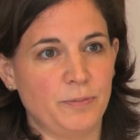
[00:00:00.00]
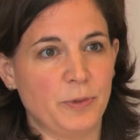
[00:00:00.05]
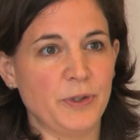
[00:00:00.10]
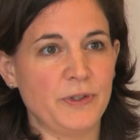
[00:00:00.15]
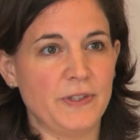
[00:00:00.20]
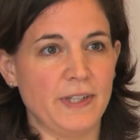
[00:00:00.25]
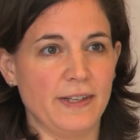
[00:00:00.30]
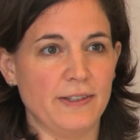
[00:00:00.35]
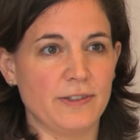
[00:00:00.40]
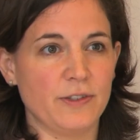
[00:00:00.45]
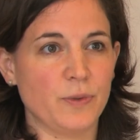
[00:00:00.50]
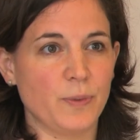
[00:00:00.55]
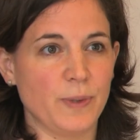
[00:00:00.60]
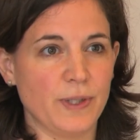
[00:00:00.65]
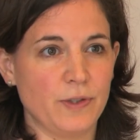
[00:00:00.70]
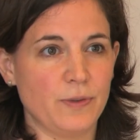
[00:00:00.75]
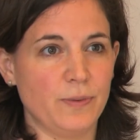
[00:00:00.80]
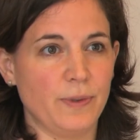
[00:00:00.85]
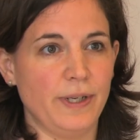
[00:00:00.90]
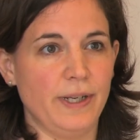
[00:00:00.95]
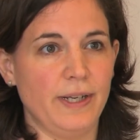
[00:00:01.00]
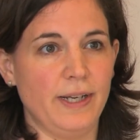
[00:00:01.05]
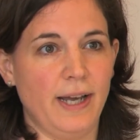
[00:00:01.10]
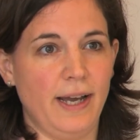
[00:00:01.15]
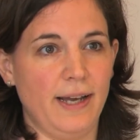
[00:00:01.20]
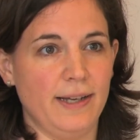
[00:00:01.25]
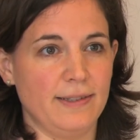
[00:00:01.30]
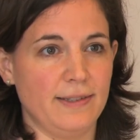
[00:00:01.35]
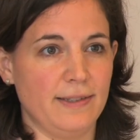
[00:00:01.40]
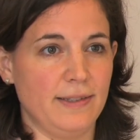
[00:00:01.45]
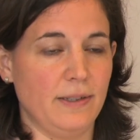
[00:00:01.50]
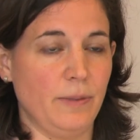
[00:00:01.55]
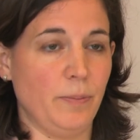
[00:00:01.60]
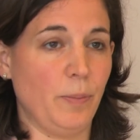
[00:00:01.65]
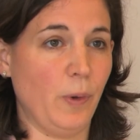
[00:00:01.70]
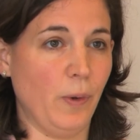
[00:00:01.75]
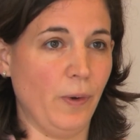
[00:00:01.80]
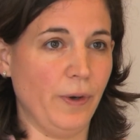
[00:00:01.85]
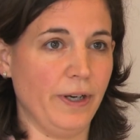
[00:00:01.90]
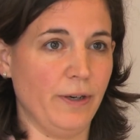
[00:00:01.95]
present Swiss Re as an
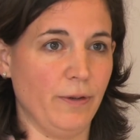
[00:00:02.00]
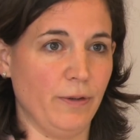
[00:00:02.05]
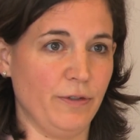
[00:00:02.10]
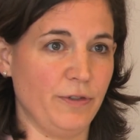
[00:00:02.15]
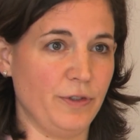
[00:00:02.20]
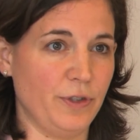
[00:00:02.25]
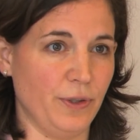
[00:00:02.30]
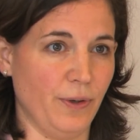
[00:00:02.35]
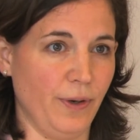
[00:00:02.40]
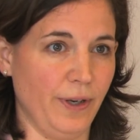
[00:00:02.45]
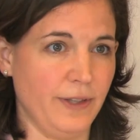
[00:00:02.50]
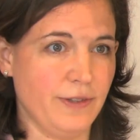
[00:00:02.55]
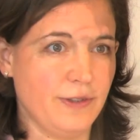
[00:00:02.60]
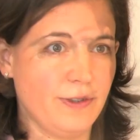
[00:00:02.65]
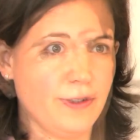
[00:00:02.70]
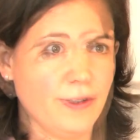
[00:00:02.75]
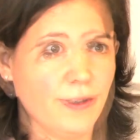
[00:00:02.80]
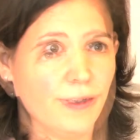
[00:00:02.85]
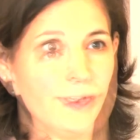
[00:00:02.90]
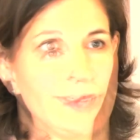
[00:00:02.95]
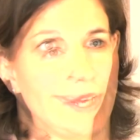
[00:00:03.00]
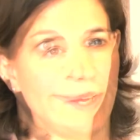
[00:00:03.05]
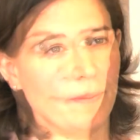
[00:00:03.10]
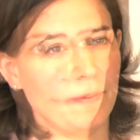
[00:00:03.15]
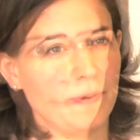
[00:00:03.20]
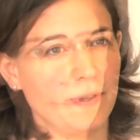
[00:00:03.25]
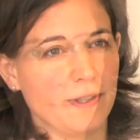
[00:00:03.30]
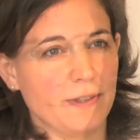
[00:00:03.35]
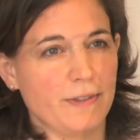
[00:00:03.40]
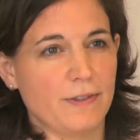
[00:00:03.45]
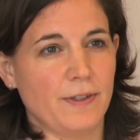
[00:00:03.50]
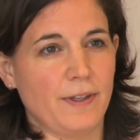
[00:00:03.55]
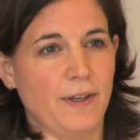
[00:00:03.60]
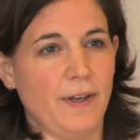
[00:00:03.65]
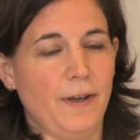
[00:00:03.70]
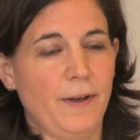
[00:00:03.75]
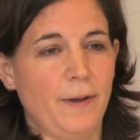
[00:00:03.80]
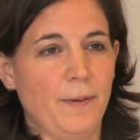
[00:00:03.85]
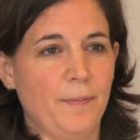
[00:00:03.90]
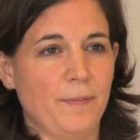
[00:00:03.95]
employer of choice. Helped us
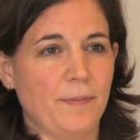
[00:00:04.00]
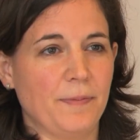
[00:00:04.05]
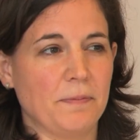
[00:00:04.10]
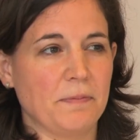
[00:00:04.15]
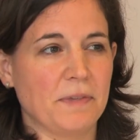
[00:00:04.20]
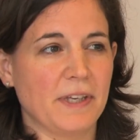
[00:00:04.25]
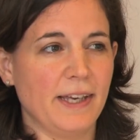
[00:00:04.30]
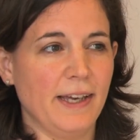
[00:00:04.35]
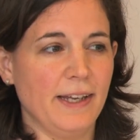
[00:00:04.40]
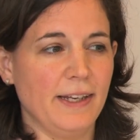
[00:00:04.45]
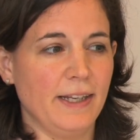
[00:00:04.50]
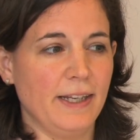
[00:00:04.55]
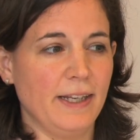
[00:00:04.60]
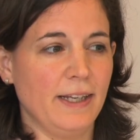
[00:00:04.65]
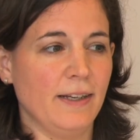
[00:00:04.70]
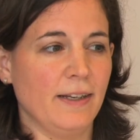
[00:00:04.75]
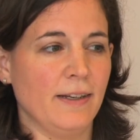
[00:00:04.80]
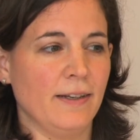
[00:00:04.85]
getting